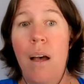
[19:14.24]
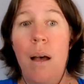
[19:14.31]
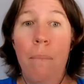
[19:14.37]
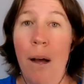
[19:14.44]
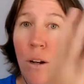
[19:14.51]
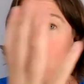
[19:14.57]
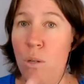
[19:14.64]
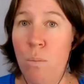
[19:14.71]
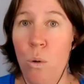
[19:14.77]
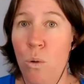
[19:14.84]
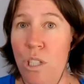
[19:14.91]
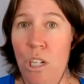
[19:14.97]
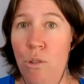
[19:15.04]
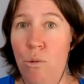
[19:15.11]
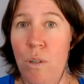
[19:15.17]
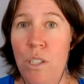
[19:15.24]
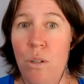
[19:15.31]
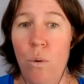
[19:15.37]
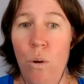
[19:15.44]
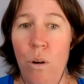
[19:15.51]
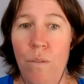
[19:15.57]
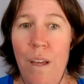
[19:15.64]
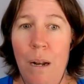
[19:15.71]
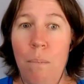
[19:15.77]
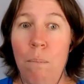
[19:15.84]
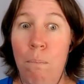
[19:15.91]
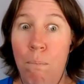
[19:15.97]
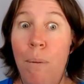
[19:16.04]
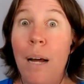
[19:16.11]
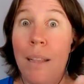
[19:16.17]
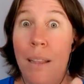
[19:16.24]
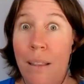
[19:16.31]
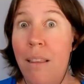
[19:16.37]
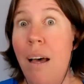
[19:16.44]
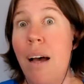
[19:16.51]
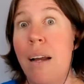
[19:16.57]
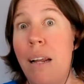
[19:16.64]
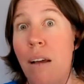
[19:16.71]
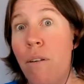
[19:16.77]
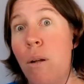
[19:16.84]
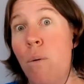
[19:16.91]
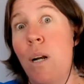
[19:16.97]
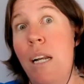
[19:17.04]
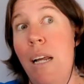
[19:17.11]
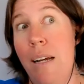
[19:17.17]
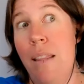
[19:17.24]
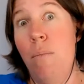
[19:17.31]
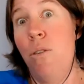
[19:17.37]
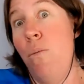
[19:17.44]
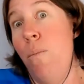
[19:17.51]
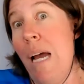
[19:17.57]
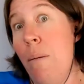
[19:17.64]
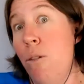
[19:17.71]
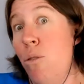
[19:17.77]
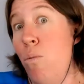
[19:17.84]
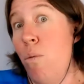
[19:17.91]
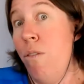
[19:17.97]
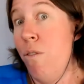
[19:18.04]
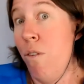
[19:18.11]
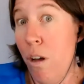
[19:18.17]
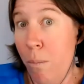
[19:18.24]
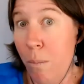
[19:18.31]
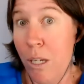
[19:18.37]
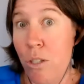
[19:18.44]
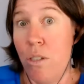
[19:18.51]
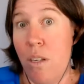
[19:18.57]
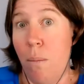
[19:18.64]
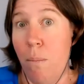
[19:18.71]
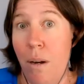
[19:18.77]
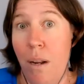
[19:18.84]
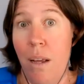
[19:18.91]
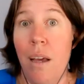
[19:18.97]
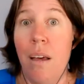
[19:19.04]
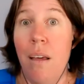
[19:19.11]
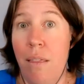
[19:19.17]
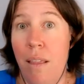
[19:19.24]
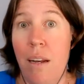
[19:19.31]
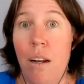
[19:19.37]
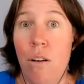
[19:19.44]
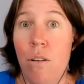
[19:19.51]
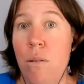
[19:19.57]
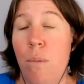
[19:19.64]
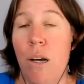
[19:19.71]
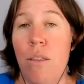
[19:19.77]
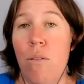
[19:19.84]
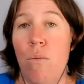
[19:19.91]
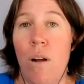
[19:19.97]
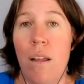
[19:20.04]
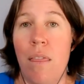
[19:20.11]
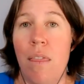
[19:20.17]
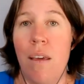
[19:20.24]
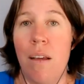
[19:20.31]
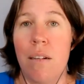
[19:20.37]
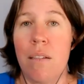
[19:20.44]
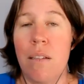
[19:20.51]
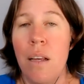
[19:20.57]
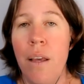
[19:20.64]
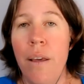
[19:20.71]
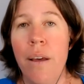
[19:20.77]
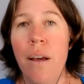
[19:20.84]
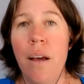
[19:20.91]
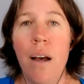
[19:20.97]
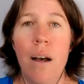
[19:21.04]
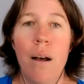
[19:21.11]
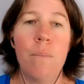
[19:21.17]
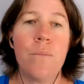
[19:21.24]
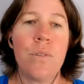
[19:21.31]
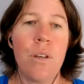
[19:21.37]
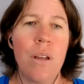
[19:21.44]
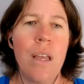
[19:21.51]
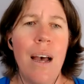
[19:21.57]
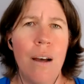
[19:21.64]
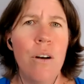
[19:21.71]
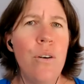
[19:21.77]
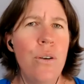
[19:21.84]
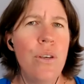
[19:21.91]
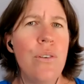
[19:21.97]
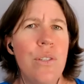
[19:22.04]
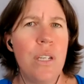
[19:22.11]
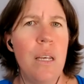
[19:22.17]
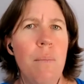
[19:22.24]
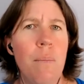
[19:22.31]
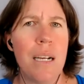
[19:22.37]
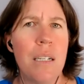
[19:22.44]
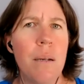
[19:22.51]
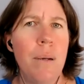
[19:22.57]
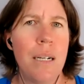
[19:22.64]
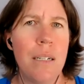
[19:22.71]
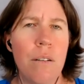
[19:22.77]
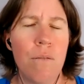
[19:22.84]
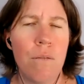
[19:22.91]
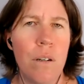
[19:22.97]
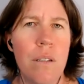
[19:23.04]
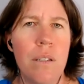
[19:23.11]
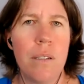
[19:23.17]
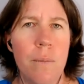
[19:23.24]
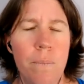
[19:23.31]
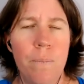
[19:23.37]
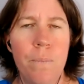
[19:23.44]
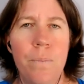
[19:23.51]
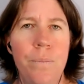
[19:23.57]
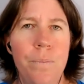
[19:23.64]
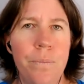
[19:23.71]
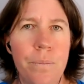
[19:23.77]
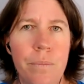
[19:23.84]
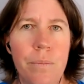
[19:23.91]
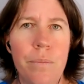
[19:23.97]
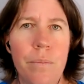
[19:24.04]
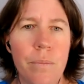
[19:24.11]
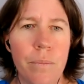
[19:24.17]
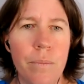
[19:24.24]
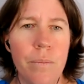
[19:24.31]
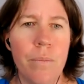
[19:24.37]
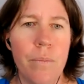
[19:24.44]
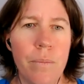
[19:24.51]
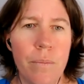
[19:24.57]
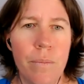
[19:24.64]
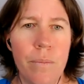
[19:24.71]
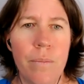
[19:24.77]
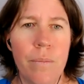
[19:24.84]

about sports injuries all of that but i definitely would like them to be able to refer me to somebody that knows about the right things um, so yeah who you see makes a big difference well